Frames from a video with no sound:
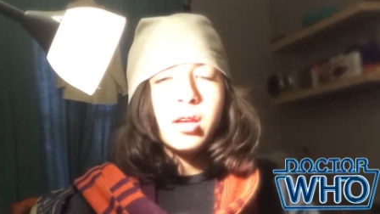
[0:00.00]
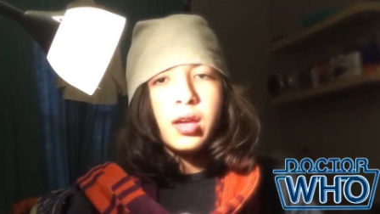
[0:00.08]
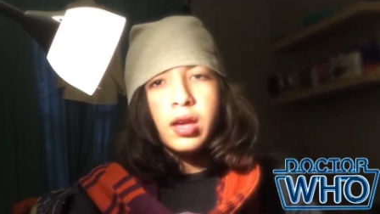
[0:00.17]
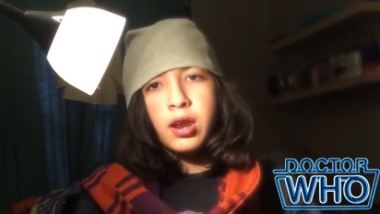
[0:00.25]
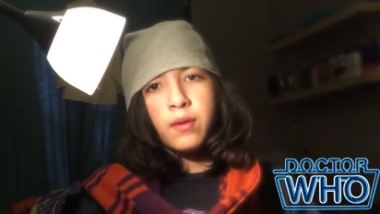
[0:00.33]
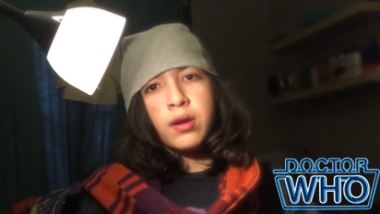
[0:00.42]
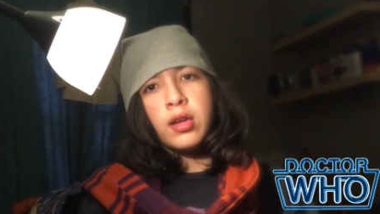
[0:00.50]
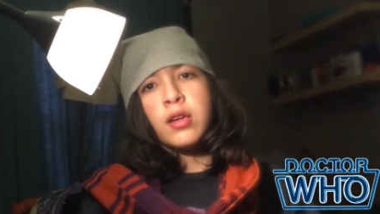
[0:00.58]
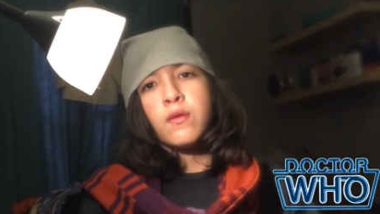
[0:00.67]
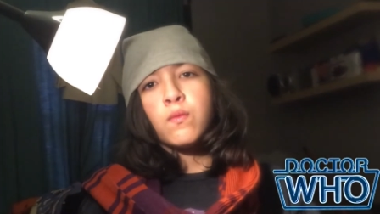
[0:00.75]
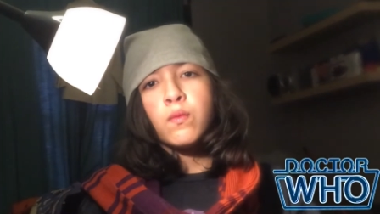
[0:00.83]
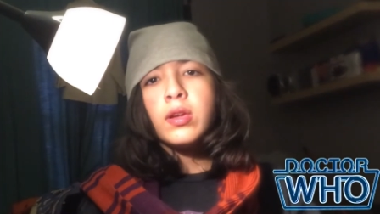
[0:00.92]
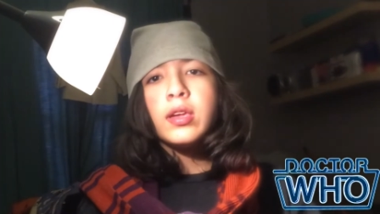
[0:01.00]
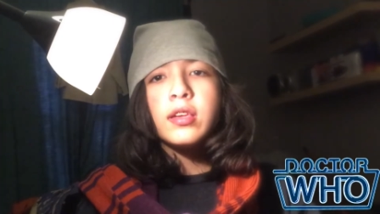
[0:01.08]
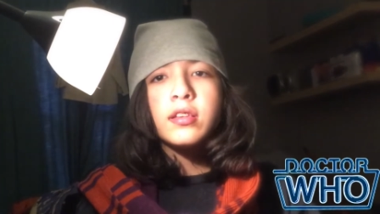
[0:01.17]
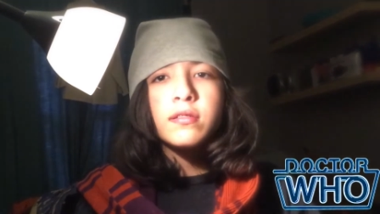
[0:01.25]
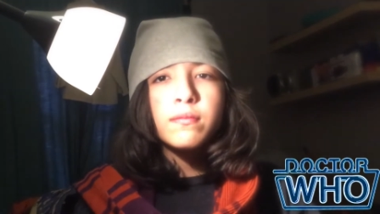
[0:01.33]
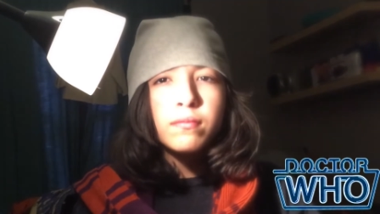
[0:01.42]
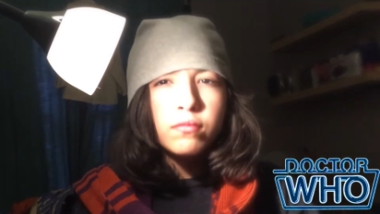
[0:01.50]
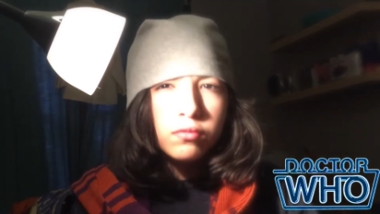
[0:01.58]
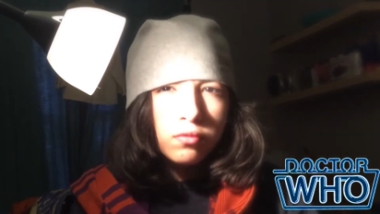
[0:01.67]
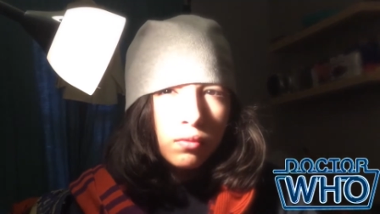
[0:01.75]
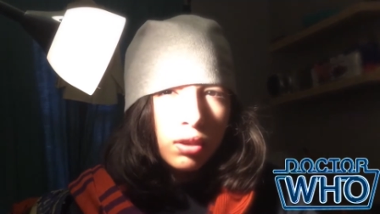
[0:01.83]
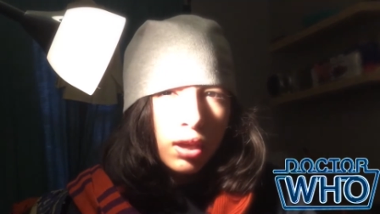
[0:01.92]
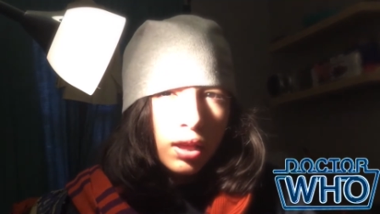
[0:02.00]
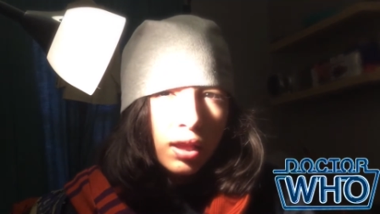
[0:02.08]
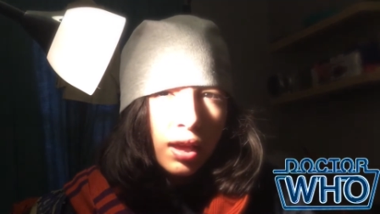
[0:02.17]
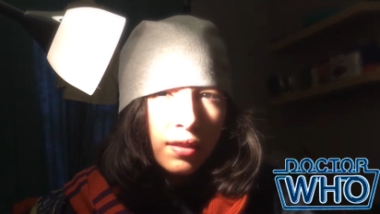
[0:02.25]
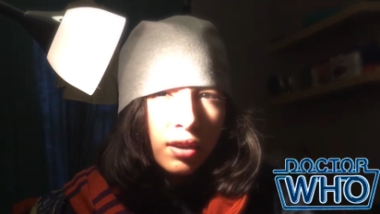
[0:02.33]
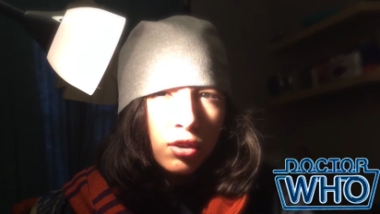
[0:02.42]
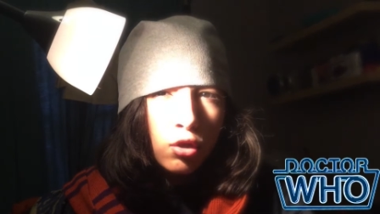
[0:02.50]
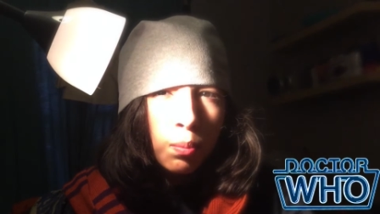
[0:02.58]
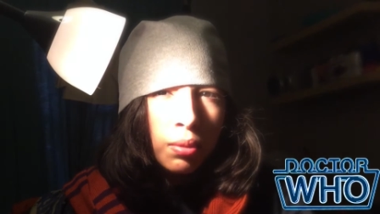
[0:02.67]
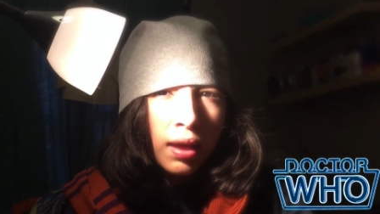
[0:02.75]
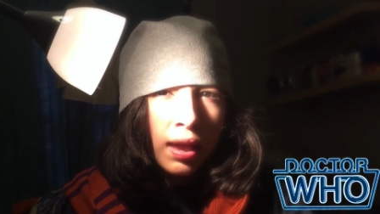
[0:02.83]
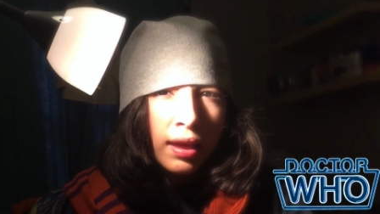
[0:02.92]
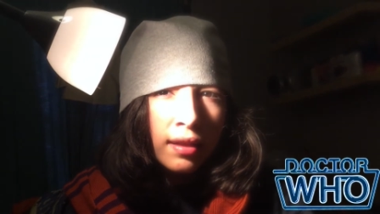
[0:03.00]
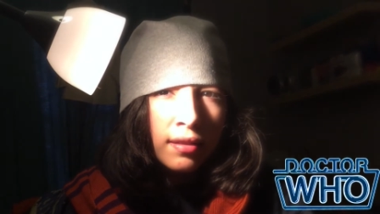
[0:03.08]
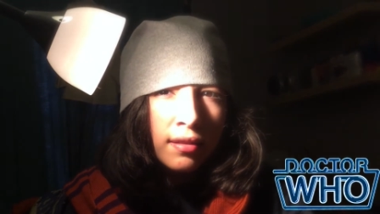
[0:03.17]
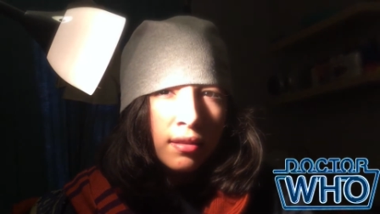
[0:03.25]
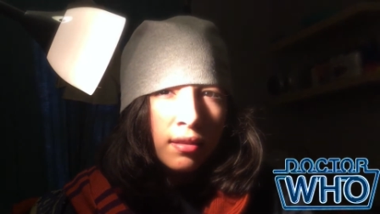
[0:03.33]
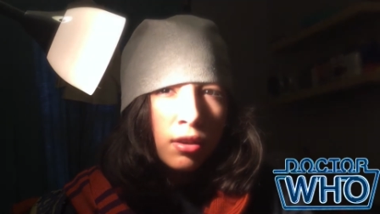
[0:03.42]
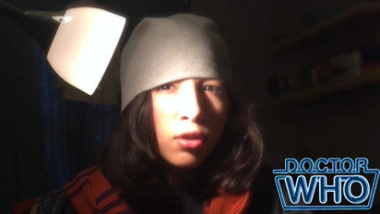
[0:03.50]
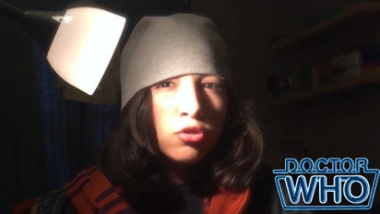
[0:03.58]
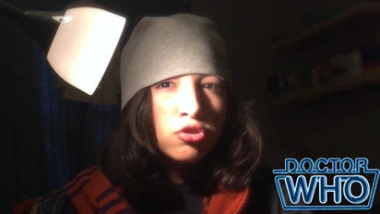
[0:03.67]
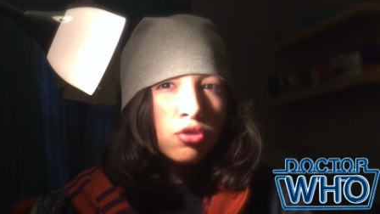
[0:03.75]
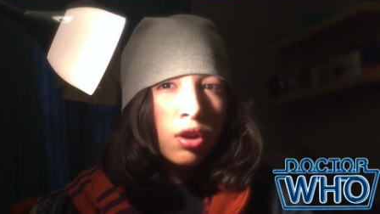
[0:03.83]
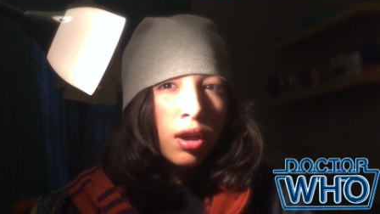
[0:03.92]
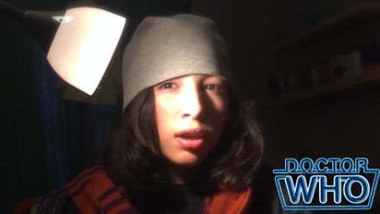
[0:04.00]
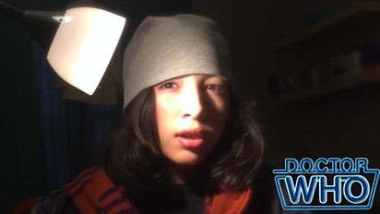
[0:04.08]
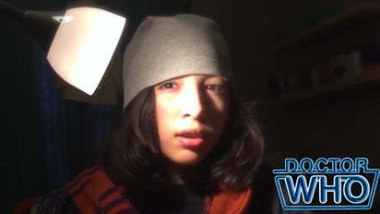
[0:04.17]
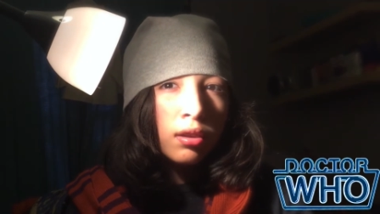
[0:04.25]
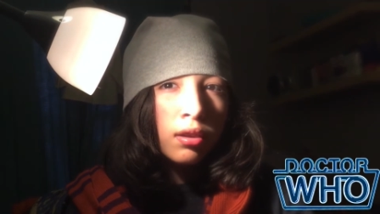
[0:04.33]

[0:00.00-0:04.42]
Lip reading: Anyway, we landed on a new planet called Traken,